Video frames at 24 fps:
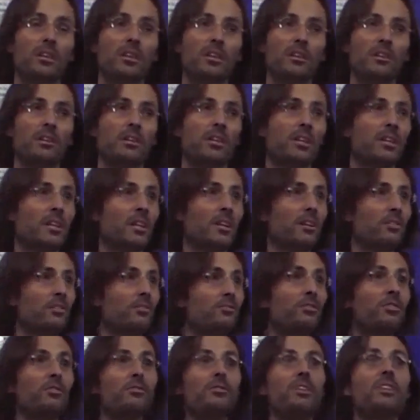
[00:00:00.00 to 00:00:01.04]
Right?
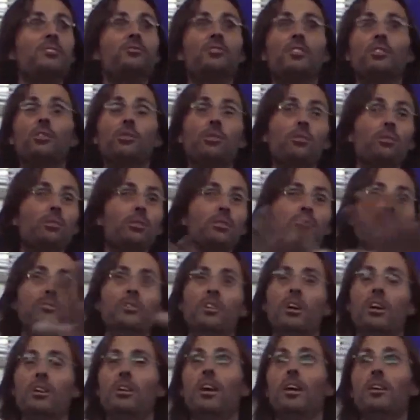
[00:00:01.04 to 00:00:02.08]
The truth is that all of
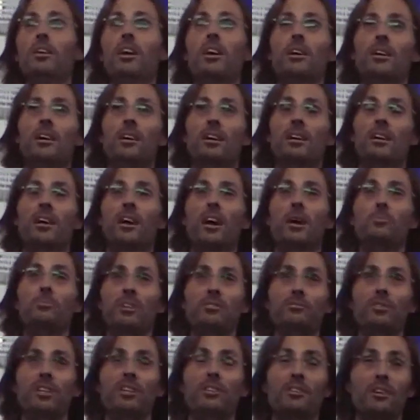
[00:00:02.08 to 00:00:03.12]
you, like
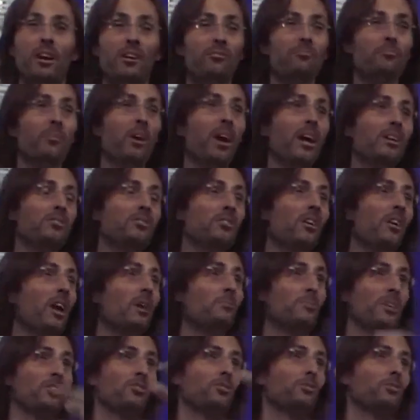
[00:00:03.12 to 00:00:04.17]
I'm giving of my
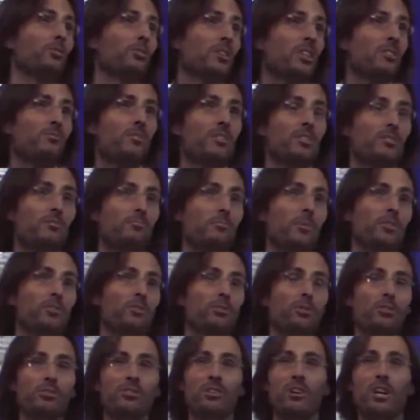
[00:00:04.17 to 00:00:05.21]
time and you're giving
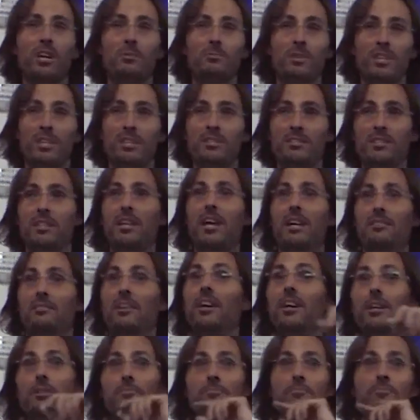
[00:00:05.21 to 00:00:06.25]
of your time here today,
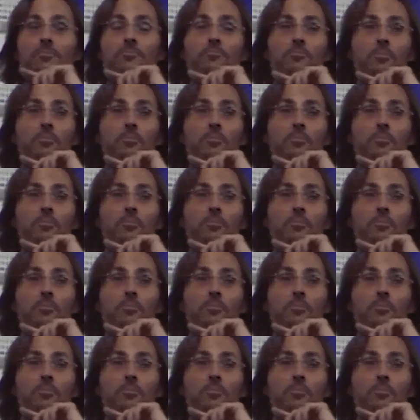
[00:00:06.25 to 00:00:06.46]
right?